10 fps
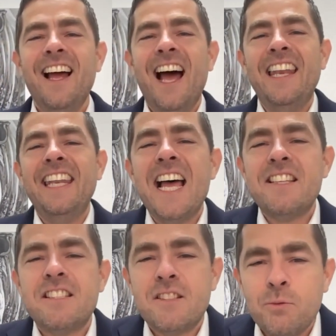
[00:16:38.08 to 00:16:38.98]
And
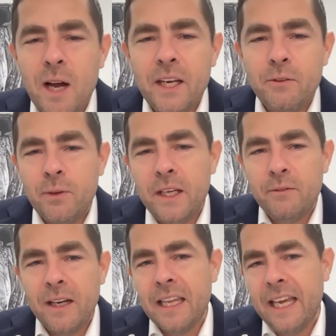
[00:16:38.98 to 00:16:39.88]
that's when we
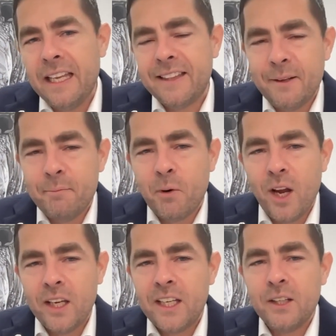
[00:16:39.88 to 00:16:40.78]
will hit the
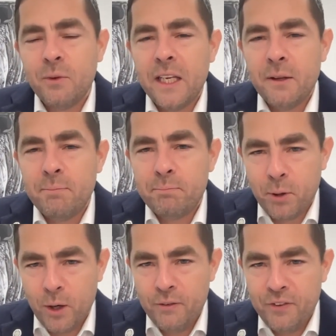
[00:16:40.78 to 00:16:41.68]
market with a
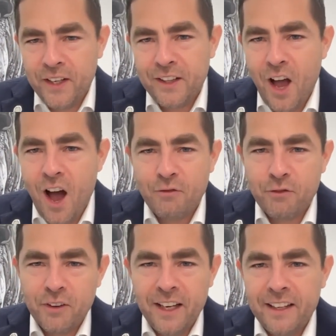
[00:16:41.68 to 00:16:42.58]
perfect
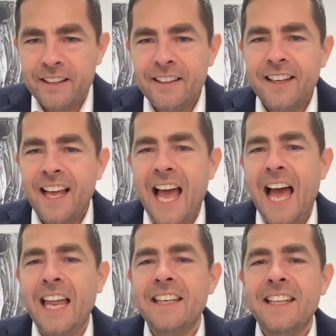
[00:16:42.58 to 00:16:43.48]
offering,
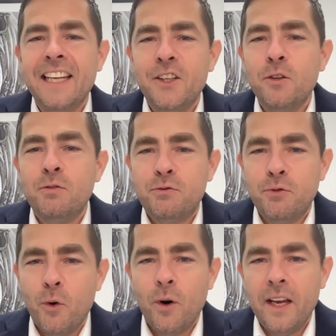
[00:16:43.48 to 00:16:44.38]
and the
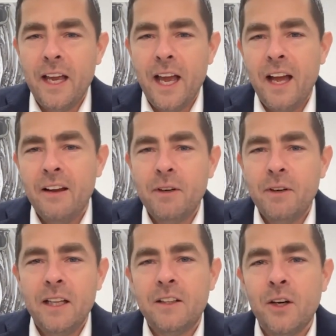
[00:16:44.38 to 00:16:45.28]
euphoria
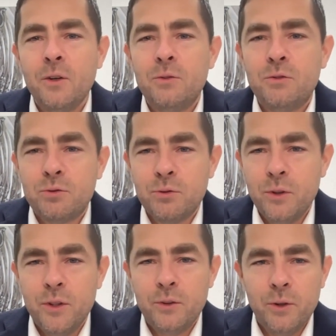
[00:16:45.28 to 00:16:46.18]
will go through
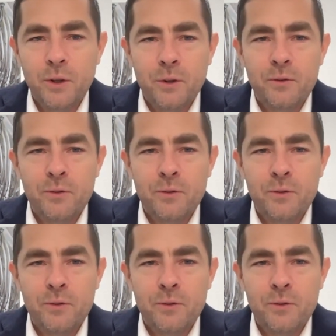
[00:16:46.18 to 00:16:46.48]
the roof.